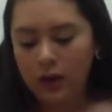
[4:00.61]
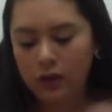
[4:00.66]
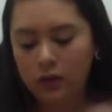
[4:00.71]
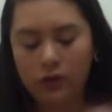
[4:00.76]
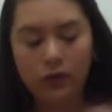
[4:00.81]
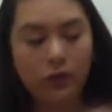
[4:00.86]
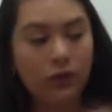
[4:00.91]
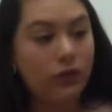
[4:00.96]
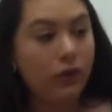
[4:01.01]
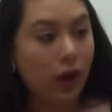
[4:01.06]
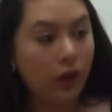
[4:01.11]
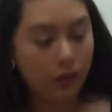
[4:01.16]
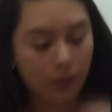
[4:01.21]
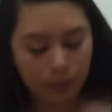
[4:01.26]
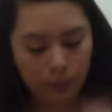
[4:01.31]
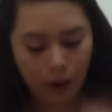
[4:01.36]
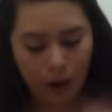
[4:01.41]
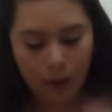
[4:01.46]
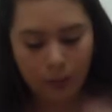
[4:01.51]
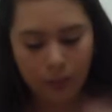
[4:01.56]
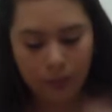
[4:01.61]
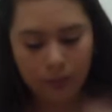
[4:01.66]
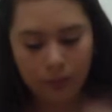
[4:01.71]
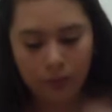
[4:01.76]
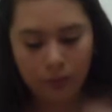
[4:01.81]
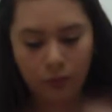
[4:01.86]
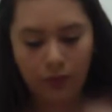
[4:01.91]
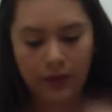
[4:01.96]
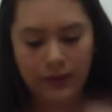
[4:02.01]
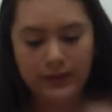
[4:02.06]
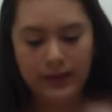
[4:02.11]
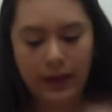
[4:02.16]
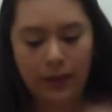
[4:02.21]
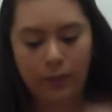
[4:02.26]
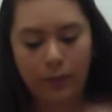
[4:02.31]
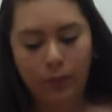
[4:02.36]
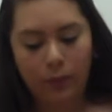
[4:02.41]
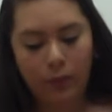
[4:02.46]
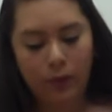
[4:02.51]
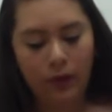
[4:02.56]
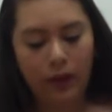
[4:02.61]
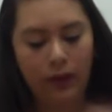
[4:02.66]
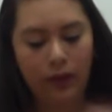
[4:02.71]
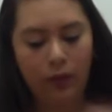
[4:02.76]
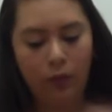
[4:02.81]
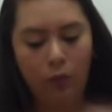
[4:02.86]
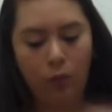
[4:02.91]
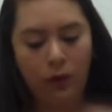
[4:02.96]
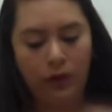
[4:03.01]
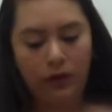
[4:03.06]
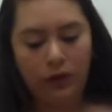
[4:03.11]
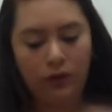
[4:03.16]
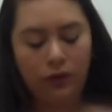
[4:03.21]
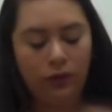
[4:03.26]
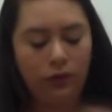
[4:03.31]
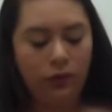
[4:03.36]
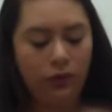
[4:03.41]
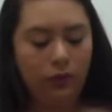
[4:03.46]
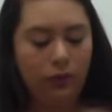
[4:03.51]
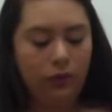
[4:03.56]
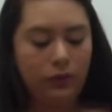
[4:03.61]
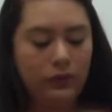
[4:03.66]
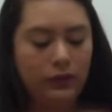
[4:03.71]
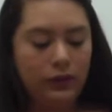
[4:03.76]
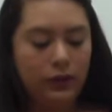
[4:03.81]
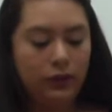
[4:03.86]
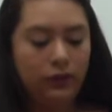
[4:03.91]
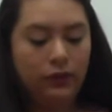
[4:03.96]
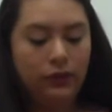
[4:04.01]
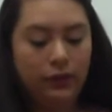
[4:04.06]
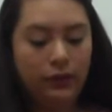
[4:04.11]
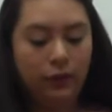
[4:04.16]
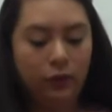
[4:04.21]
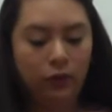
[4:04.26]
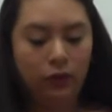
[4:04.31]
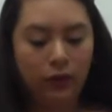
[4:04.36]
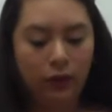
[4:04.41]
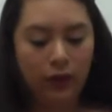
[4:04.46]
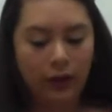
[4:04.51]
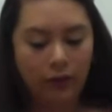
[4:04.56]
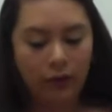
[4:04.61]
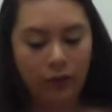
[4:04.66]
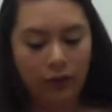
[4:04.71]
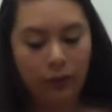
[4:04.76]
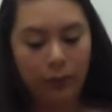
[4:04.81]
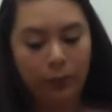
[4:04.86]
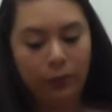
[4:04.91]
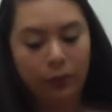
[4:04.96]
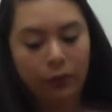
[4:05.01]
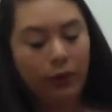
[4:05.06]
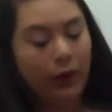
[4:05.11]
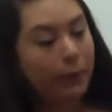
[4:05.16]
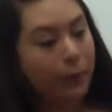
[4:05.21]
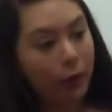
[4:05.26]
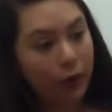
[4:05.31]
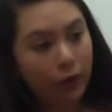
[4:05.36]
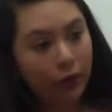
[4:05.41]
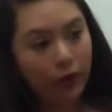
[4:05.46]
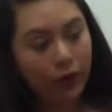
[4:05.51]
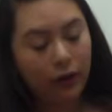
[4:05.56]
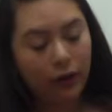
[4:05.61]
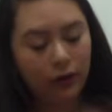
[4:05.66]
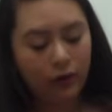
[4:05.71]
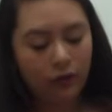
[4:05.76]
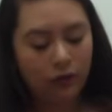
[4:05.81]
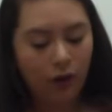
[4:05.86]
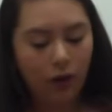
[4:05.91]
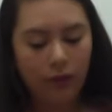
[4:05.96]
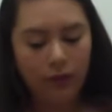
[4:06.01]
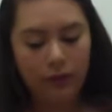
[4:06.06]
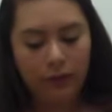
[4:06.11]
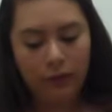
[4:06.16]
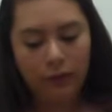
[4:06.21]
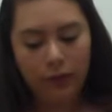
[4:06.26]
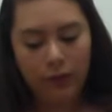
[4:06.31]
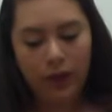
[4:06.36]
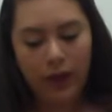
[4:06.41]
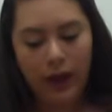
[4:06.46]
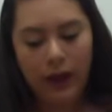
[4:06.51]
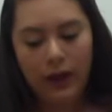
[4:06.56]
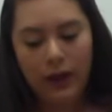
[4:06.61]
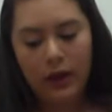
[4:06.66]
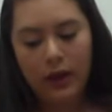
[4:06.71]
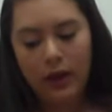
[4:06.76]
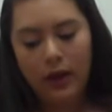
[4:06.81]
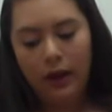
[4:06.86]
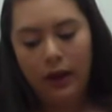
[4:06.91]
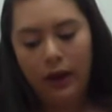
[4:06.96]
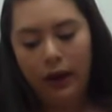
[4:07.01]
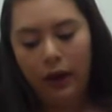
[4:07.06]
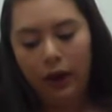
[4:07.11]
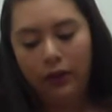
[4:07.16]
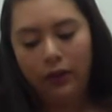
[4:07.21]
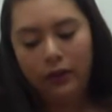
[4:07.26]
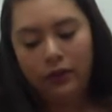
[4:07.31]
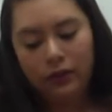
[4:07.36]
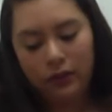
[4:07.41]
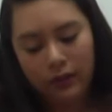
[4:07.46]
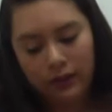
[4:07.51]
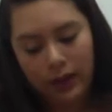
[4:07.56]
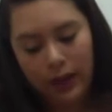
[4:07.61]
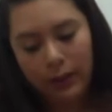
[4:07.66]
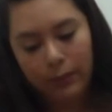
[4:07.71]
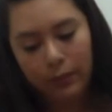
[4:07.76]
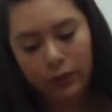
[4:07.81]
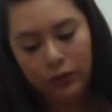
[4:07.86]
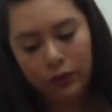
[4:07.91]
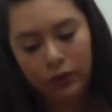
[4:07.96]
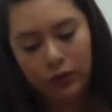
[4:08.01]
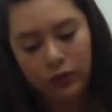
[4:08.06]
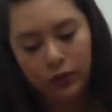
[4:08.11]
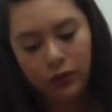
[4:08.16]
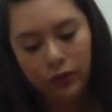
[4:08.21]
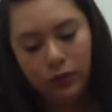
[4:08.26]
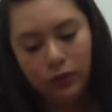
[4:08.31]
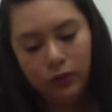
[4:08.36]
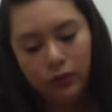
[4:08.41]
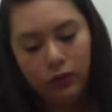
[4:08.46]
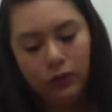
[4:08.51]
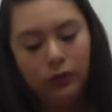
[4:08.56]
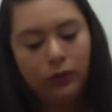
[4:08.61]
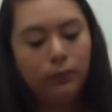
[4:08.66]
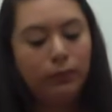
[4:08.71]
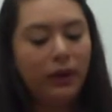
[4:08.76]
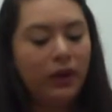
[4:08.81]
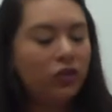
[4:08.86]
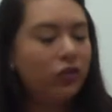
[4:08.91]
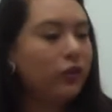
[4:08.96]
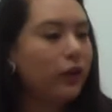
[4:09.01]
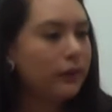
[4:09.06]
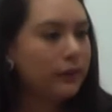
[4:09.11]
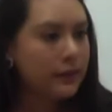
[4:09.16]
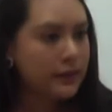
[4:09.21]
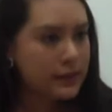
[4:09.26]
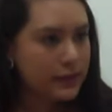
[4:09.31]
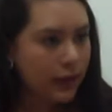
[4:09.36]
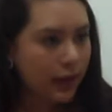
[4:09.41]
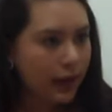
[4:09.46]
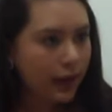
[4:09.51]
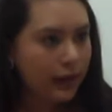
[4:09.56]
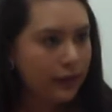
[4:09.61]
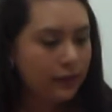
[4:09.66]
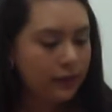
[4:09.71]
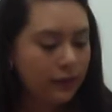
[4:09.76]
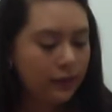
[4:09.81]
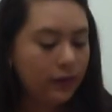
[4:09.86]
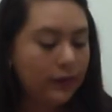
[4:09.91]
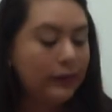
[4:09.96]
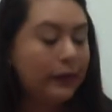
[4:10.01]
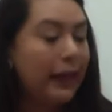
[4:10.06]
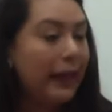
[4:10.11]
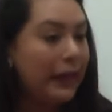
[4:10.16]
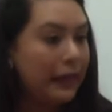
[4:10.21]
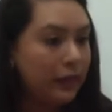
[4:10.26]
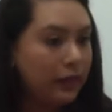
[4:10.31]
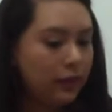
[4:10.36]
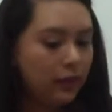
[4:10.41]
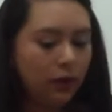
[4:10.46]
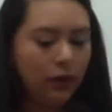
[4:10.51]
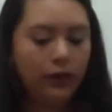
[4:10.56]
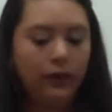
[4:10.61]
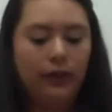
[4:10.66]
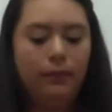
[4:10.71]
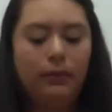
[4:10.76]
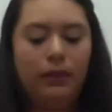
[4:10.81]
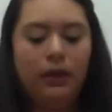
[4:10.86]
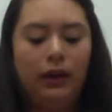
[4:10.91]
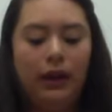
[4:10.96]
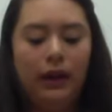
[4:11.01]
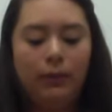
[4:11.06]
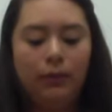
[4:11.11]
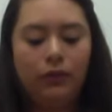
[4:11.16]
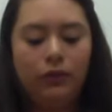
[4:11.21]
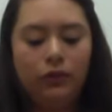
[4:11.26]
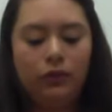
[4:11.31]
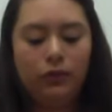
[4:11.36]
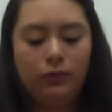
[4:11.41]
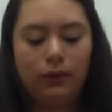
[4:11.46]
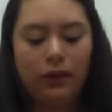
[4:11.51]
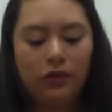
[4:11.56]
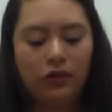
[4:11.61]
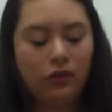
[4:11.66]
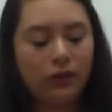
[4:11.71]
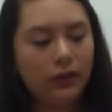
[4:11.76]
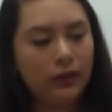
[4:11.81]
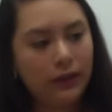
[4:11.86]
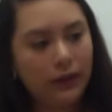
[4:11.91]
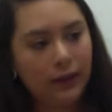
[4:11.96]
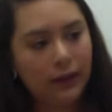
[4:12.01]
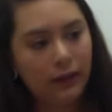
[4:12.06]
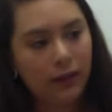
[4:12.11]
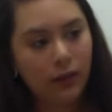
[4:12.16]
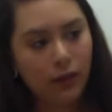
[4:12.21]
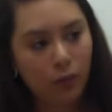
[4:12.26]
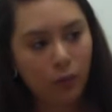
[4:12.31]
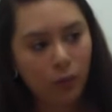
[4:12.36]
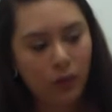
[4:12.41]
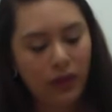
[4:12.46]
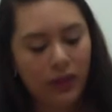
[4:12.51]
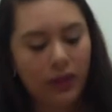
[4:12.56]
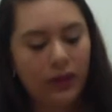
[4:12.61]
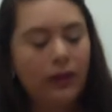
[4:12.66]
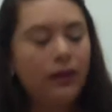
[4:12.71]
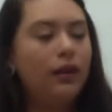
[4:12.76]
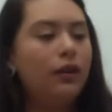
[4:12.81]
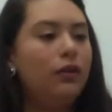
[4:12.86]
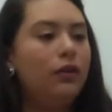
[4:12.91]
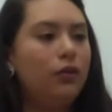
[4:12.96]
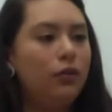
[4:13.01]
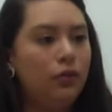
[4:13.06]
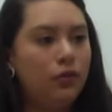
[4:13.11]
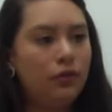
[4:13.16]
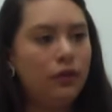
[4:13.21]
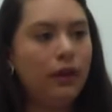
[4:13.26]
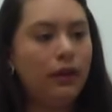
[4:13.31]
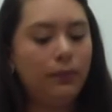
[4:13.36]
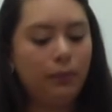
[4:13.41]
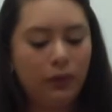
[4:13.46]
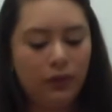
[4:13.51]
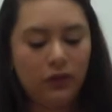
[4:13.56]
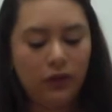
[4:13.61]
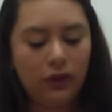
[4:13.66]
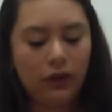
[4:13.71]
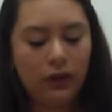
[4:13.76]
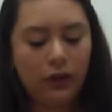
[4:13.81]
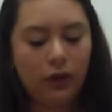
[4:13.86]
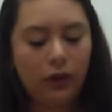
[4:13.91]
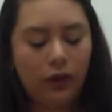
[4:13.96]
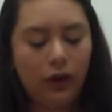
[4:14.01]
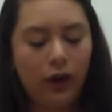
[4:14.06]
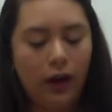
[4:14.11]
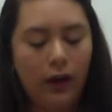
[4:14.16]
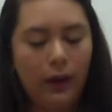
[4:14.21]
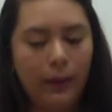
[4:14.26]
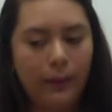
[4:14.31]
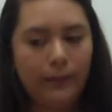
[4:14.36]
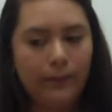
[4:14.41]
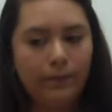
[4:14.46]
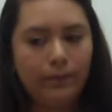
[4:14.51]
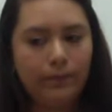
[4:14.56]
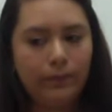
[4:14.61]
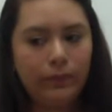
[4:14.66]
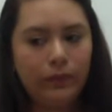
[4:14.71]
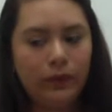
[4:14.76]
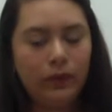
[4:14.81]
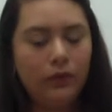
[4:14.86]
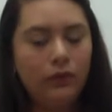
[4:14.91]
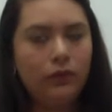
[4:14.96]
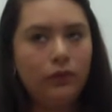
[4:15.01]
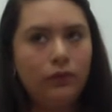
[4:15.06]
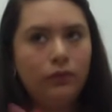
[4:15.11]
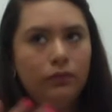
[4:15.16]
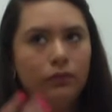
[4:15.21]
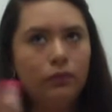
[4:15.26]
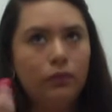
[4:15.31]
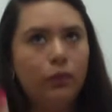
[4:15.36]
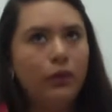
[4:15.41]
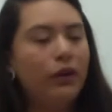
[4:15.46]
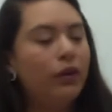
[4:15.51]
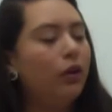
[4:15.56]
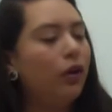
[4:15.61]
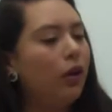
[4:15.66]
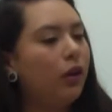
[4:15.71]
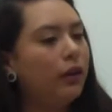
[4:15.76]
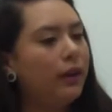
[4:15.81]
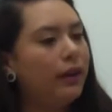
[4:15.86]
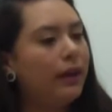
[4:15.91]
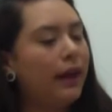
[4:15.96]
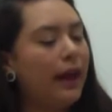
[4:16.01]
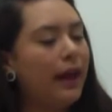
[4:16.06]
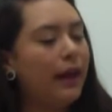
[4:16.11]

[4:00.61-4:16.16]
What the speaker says: to solve a problem. For example, when you're looking for the perimeter and solving for that, are the students able to measure out the sides of the length? Are they able to measure the length, the width, and then use that particular what do you call it?